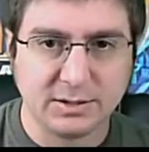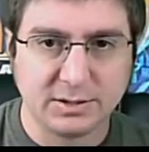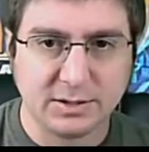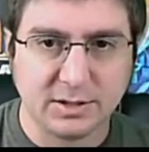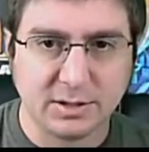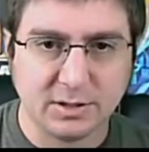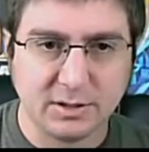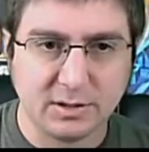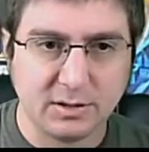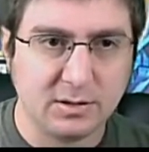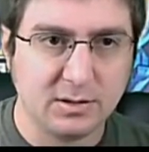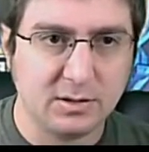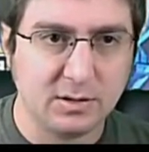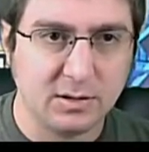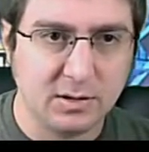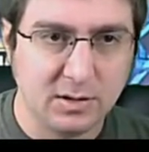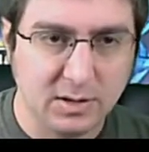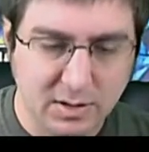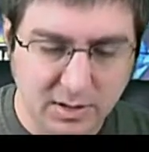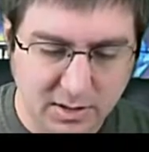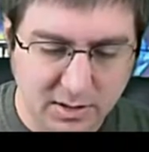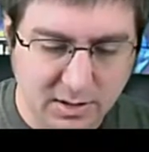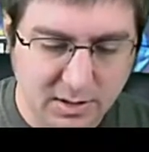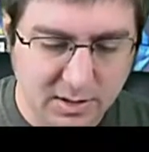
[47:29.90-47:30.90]
turn,
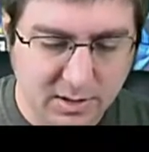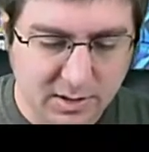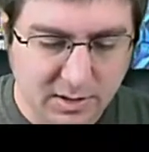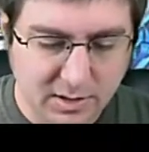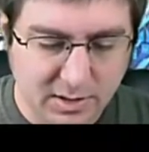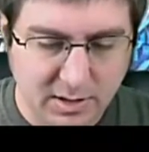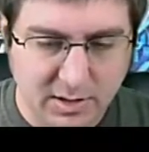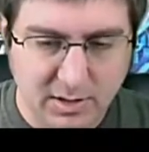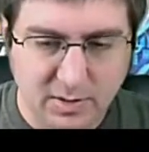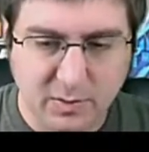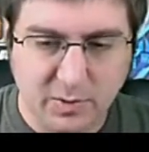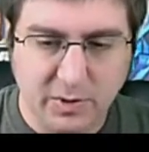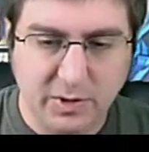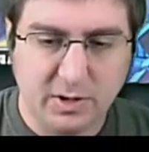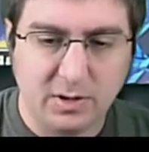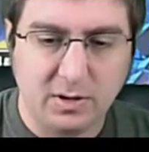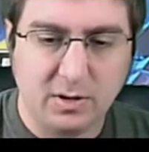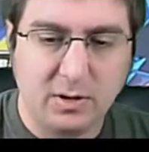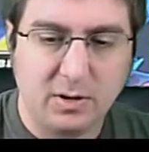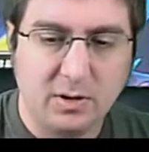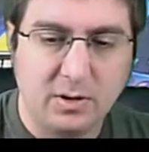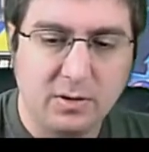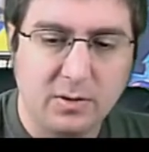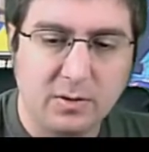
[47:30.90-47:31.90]
and we can
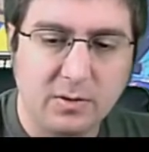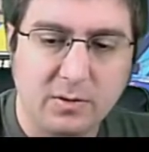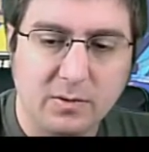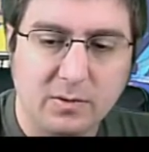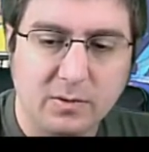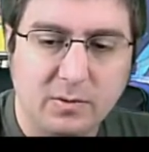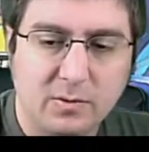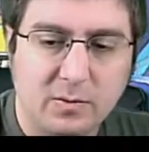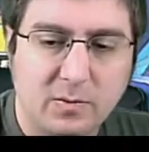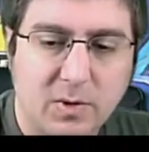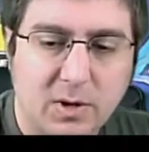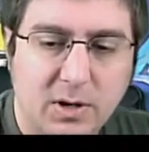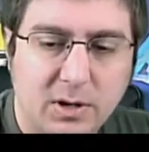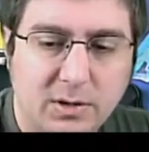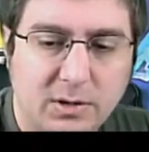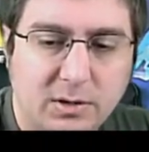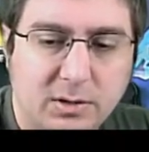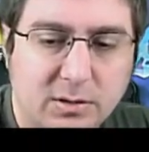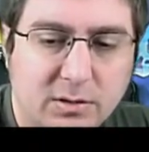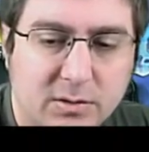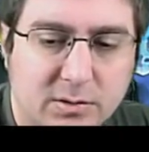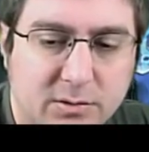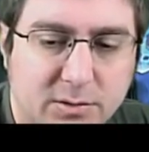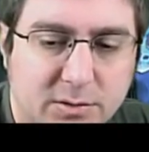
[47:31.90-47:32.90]
go 1,
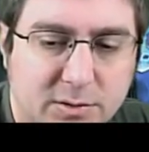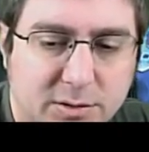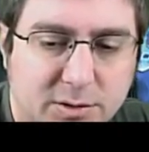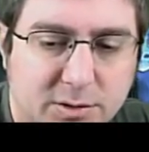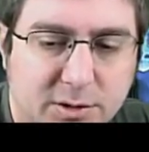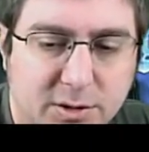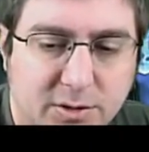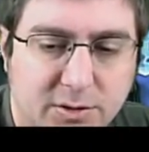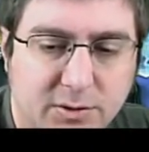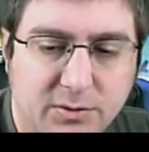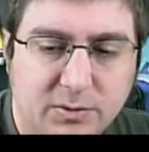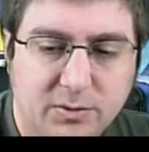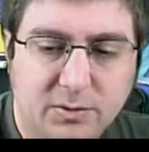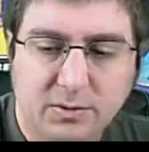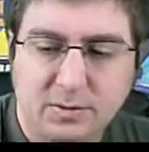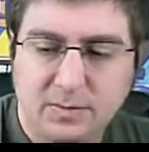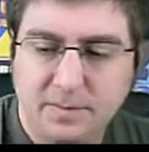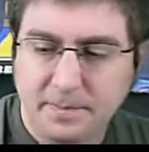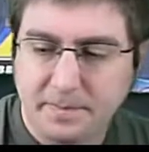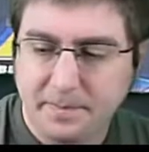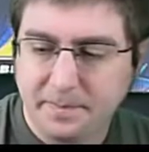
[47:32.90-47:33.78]
2,